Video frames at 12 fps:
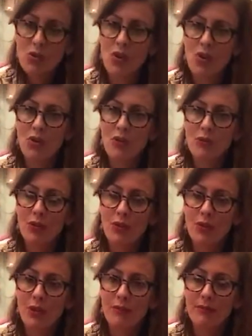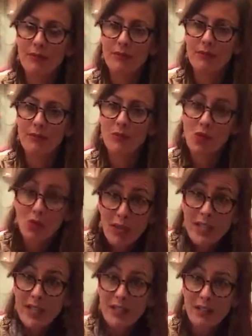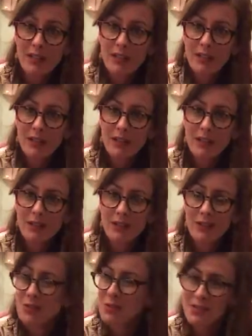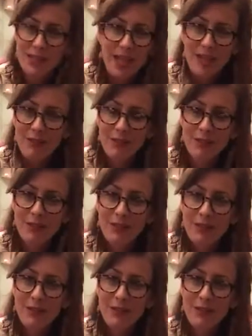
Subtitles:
go no further. Green, you're safe,